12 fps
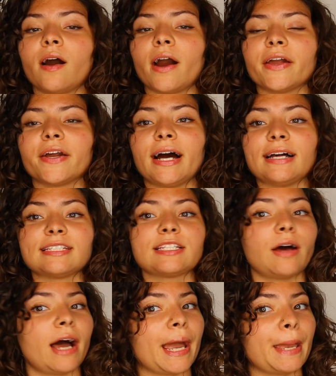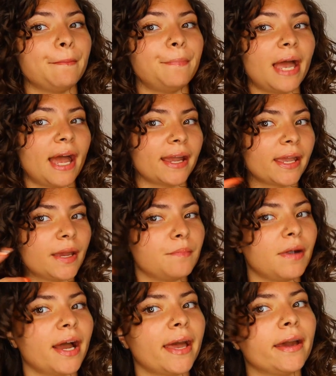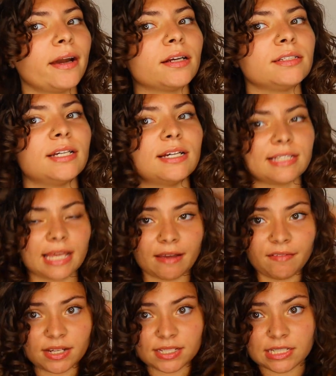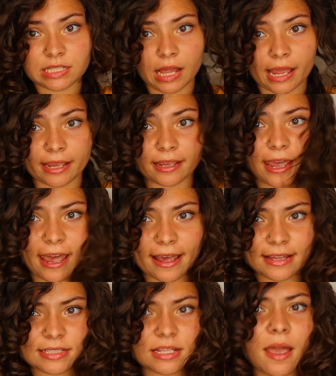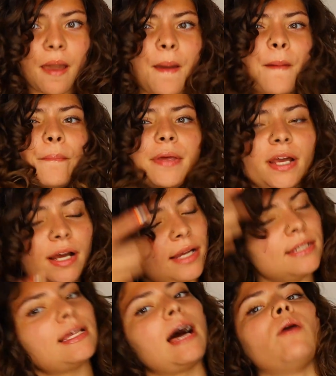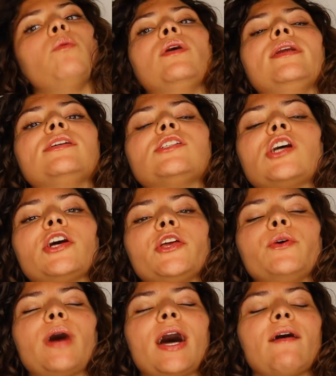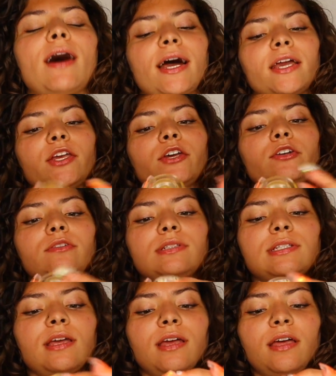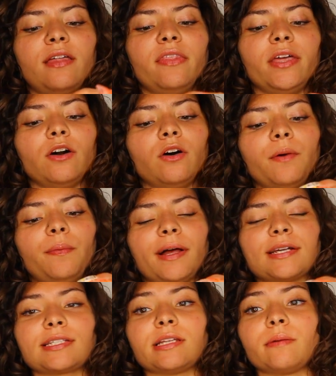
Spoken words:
Alright guys, so I am back and my hair does have a slight cast because I wanted to show you how I use the Olaplex